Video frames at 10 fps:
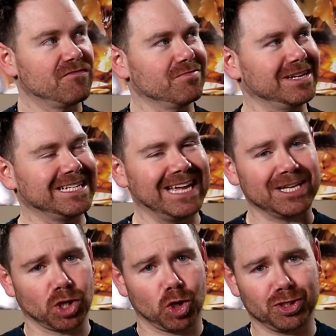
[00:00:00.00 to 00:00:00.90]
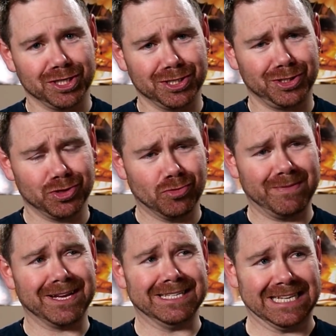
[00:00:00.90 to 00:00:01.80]
everybody takes Urchin too,
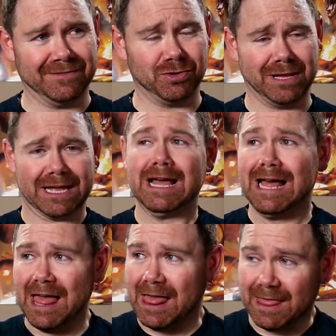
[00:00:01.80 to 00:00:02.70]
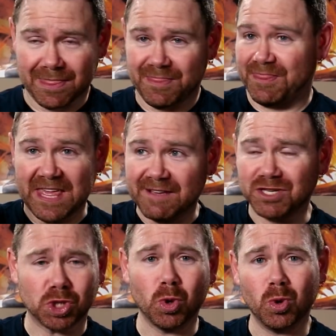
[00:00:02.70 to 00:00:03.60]
because it gives you like
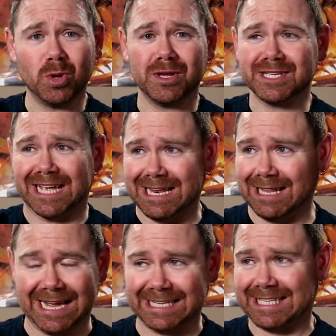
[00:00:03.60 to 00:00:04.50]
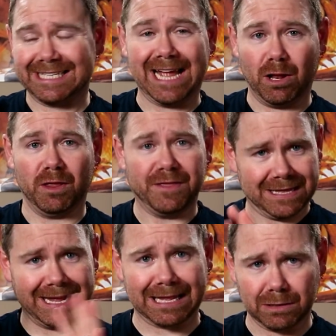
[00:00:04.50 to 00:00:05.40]
thieves tools and like stealth
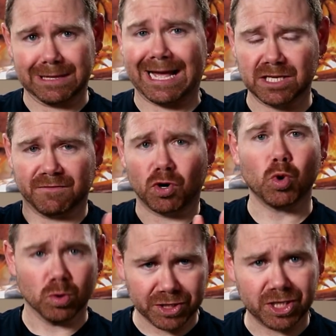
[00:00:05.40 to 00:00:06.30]
and like lots of cool